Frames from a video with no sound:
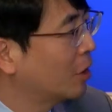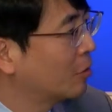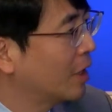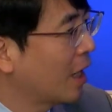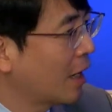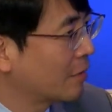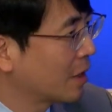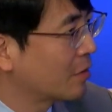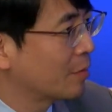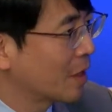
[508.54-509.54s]
don't you have
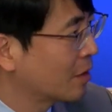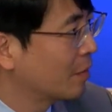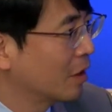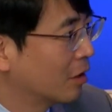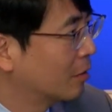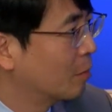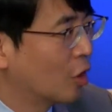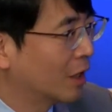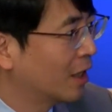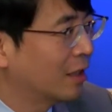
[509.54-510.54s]
some specific,
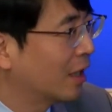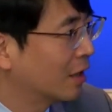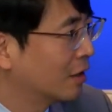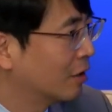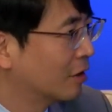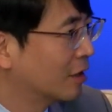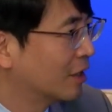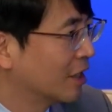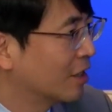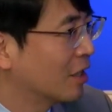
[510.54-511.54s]
more detailed,
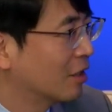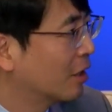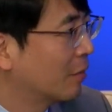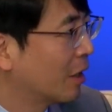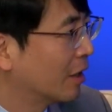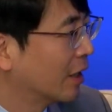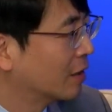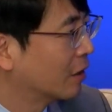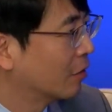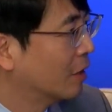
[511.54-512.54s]
the discussion about it?
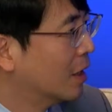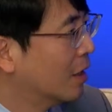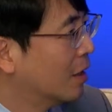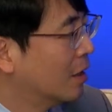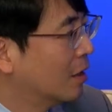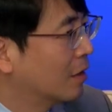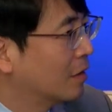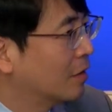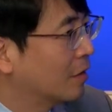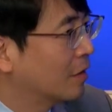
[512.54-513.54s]
So
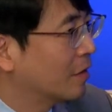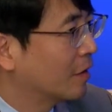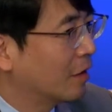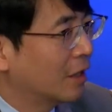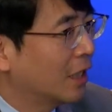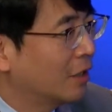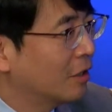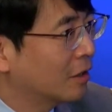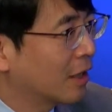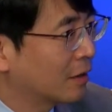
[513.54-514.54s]
already,
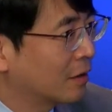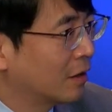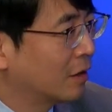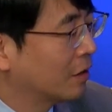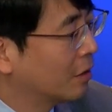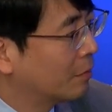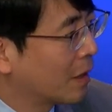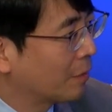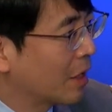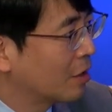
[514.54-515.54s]
Dr.
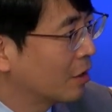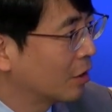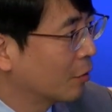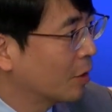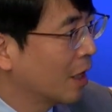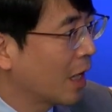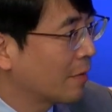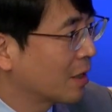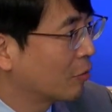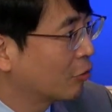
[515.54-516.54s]
Bang mentioned that we
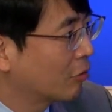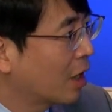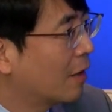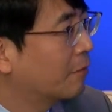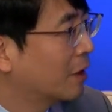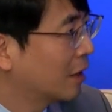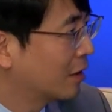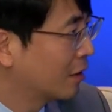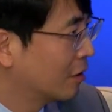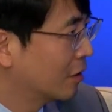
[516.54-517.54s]
have some 2
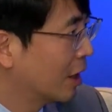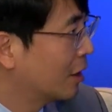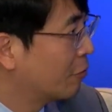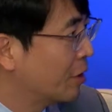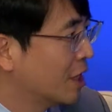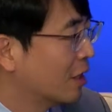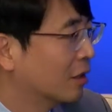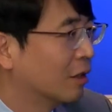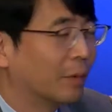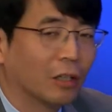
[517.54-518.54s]
conflict, data
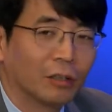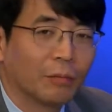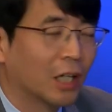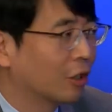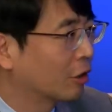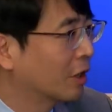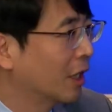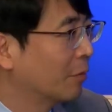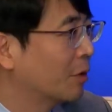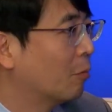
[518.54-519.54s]
results about the mitral
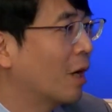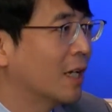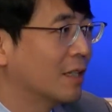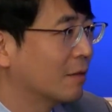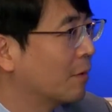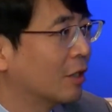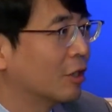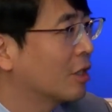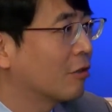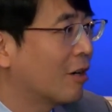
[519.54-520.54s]
clip. The one is very
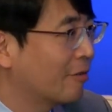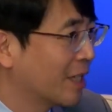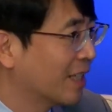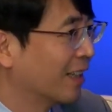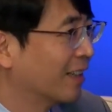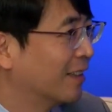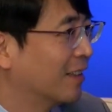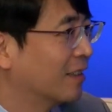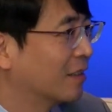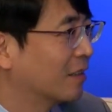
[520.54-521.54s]
discouraging,
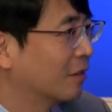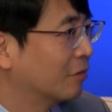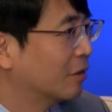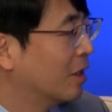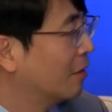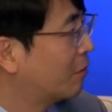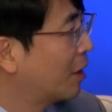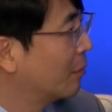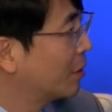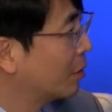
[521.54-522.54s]
so
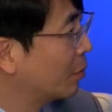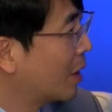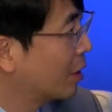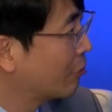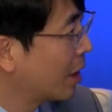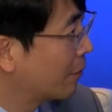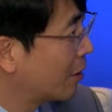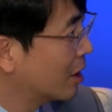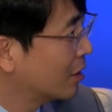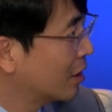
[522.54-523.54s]
from the mitral
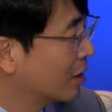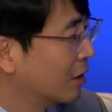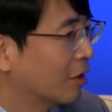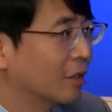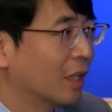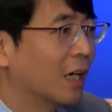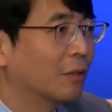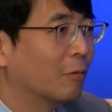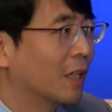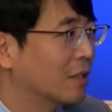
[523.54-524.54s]
FR study, and the
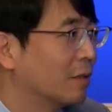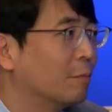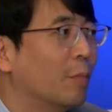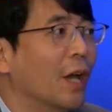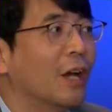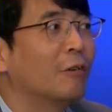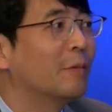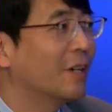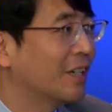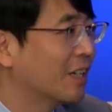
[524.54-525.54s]
other one is a
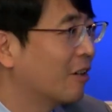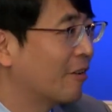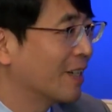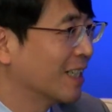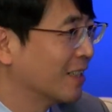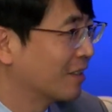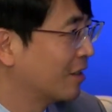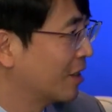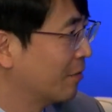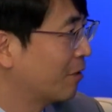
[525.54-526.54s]
very encouraging
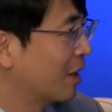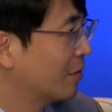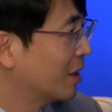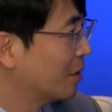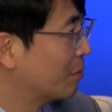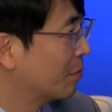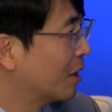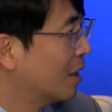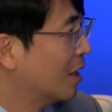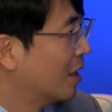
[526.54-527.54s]
study from the
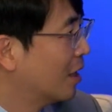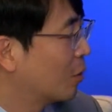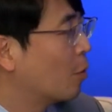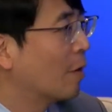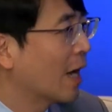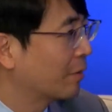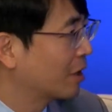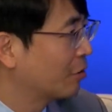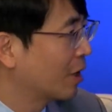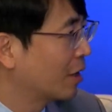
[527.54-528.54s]

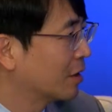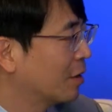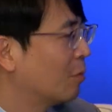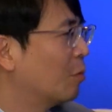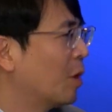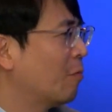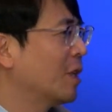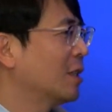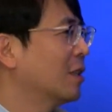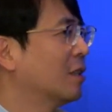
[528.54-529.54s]
COAPT trial. So what
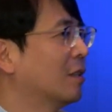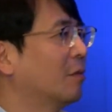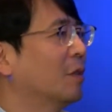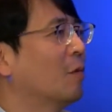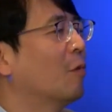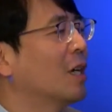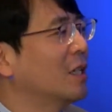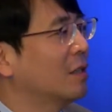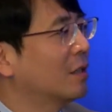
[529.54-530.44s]
was, what is